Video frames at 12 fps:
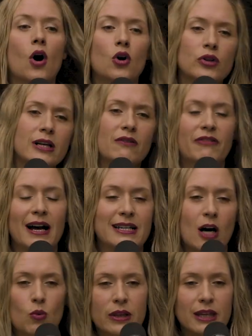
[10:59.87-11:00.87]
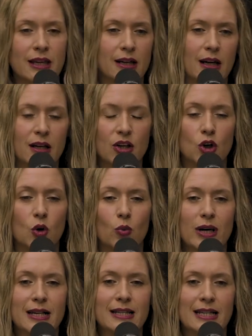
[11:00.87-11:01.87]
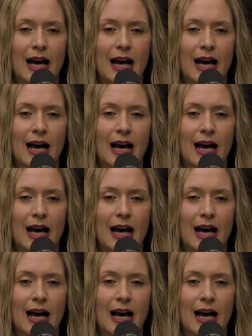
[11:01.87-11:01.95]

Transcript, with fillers: Only to find out within, a week's